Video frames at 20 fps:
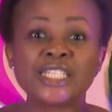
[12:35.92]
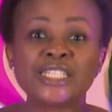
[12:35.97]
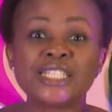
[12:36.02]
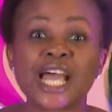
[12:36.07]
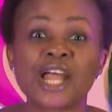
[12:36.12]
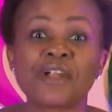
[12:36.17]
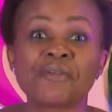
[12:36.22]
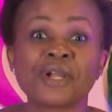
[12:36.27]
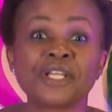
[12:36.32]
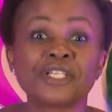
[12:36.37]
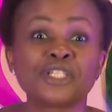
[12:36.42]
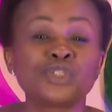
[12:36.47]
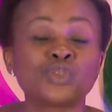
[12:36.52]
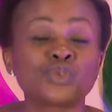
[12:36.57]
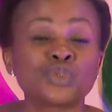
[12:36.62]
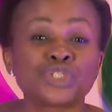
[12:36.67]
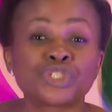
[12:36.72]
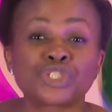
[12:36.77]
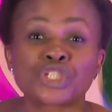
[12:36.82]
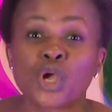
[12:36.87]
they are ready
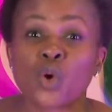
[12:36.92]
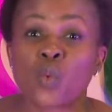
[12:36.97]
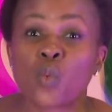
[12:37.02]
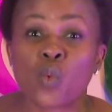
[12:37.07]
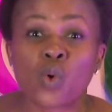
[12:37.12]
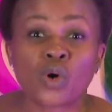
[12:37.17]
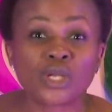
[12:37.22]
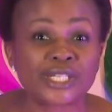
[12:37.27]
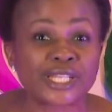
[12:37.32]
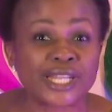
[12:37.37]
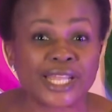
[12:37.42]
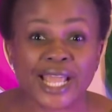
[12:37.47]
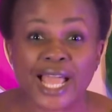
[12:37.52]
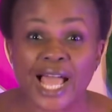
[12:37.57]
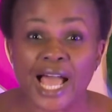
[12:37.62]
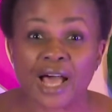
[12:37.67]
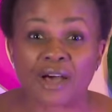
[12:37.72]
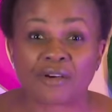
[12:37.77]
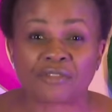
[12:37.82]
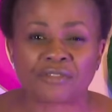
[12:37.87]
to share what they
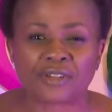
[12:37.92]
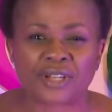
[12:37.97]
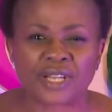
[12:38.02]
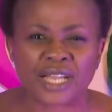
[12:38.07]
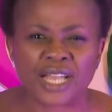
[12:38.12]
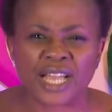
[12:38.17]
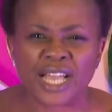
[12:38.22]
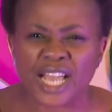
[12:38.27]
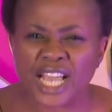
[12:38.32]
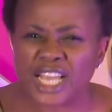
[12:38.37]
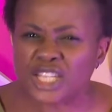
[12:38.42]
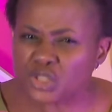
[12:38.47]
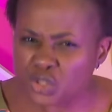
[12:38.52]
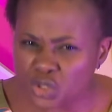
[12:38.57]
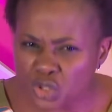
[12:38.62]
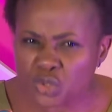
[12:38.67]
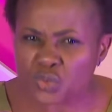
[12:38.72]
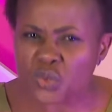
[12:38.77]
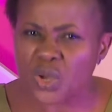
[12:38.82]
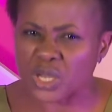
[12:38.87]
have. And
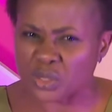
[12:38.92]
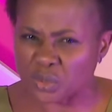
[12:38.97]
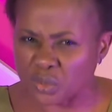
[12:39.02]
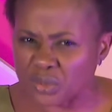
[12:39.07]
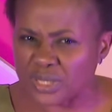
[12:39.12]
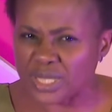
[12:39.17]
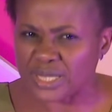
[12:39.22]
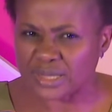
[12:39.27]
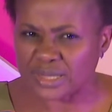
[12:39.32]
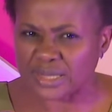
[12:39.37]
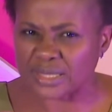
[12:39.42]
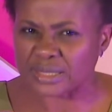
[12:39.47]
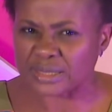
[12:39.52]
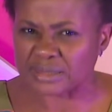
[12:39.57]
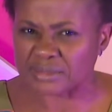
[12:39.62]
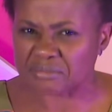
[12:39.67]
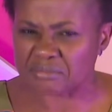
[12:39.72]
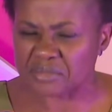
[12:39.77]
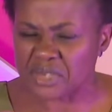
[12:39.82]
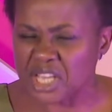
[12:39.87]
do you know another
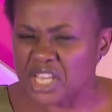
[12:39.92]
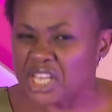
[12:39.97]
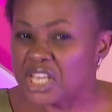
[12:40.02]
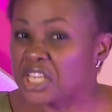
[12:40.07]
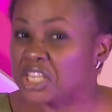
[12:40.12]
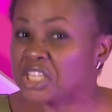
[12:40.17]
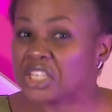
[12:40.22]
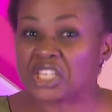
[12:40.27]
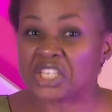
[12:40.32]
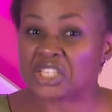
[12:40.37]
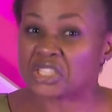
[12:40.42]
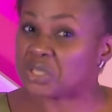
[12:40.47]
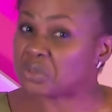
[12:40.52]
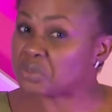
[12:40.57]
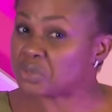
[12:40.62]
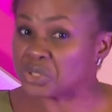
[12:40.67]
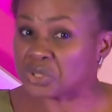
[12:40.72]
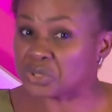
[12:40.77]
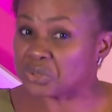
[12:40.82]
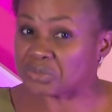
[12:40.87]
thing?
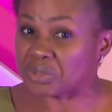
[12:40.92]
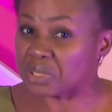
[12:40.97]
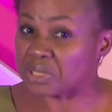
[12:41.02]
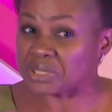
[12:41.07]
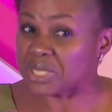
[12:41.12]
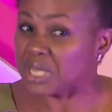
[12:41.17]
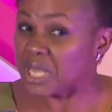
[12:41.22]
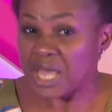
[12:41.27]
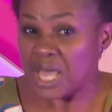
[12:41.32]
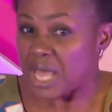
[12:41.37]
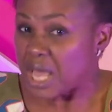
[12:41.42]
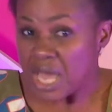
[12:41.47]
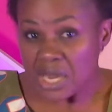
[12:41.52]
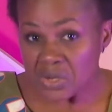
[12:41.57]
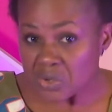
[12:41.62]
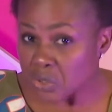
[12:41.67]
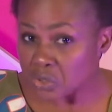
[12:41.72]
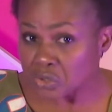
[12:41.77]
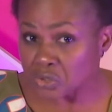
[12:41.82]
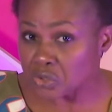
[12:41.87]
Kingdom children are
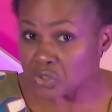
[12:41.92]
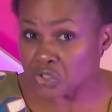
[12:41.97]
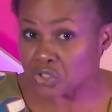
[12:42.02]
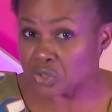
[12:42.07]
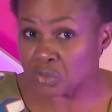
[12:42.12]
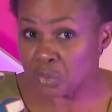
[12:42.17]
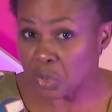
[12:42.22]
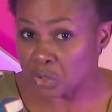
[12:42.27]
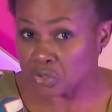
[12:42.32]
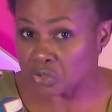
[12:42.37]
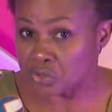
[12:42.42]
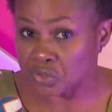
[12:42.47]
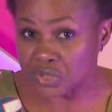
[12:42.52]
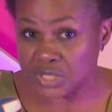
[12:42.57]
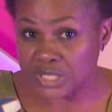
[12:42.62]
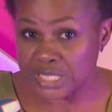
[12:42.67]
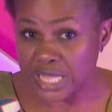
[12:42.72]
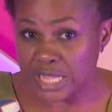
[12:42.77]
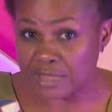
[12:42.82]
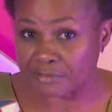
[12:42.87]
not too small to
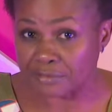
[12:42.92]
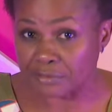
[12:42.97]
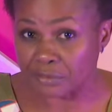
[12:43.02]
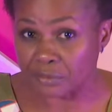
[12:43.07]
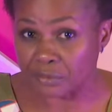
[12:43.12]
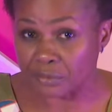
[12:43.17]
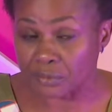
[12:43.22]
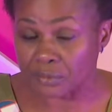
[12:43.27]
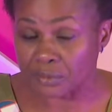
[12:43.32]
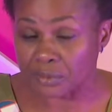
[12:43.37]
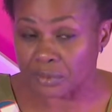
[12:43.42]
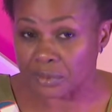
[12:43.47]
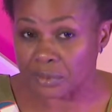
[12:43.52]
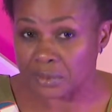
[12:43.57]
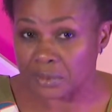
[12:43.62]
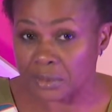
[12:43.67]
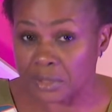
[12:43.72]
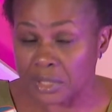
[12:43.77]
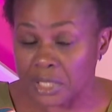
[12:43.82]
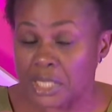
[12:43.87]
serve. Oh.
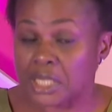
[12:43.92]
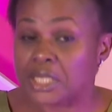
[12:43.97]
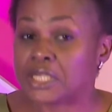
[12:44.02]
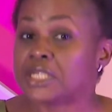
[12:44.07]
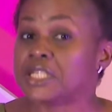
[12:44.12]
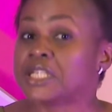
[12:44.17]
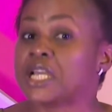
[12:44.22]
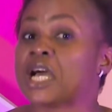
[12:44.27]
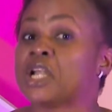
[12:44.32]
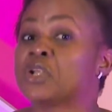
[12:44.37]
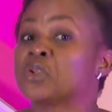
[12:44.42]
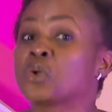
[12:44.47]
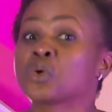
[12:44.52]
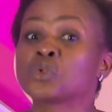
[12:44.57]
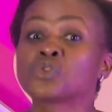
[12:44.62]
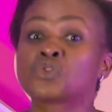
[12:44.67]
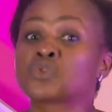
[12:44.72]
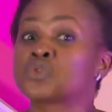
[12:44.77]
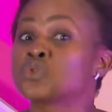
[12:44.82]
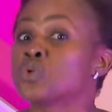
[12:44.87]
They are
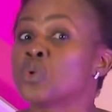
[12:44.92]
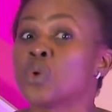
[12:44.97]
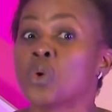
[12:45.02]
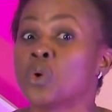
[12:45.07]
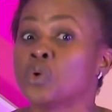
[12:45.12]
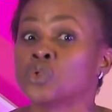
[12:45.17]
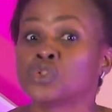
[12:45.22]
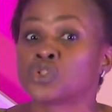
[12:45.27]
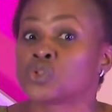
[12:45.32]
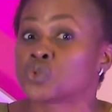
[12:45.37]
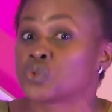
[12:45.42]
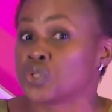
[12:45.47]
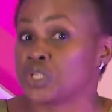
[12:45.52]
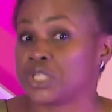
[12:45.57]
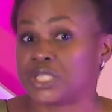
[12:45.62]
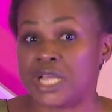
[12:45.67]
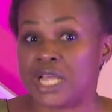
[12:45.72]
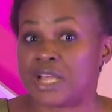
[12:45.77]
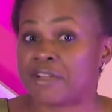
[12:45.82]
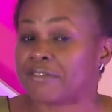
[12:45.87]
not too old to
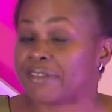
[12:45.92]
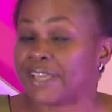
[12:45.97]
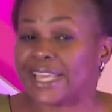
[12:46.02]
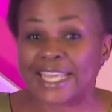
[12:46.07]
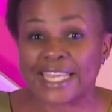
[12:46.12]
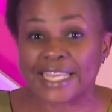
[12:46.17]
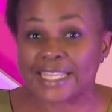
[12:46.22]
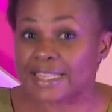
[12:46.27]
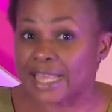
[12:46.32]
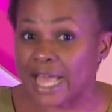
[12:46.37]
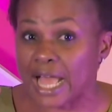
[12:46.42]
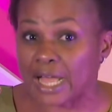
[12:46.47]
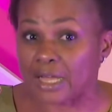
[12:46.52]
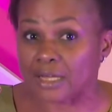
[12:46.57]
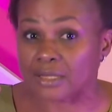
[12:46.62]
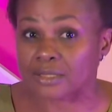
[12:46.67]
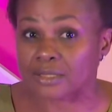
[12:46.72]
serve either.